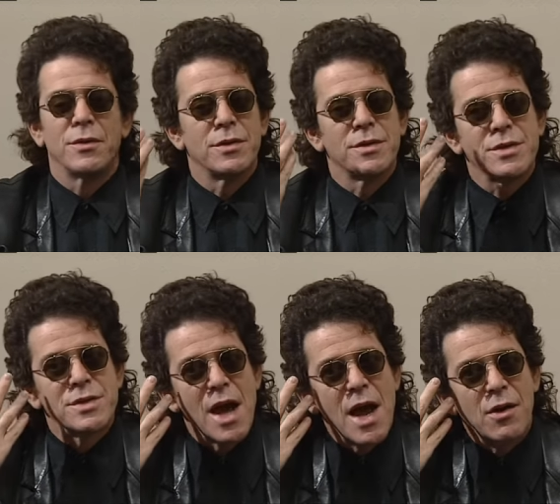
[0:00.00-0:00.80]

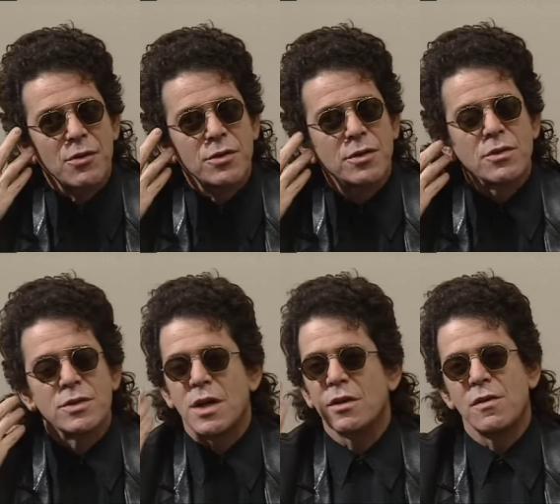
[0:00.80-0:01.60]
Sound, because I
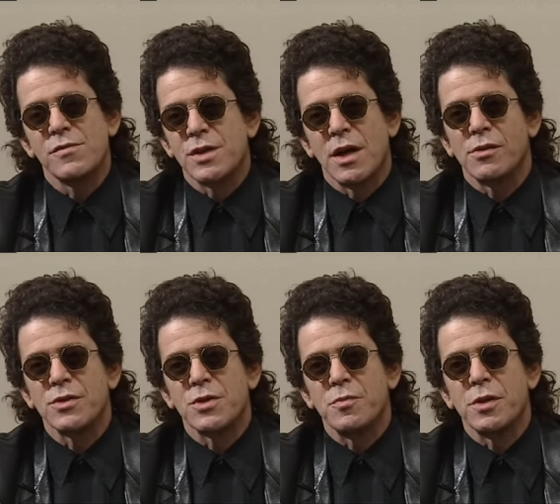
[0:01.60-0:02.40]
love sound so
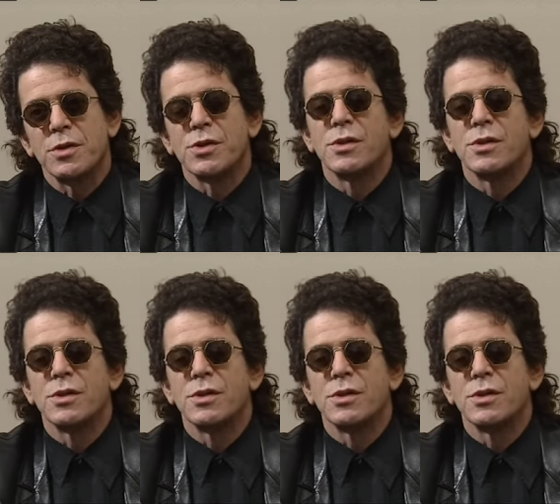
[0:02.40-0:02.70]
much.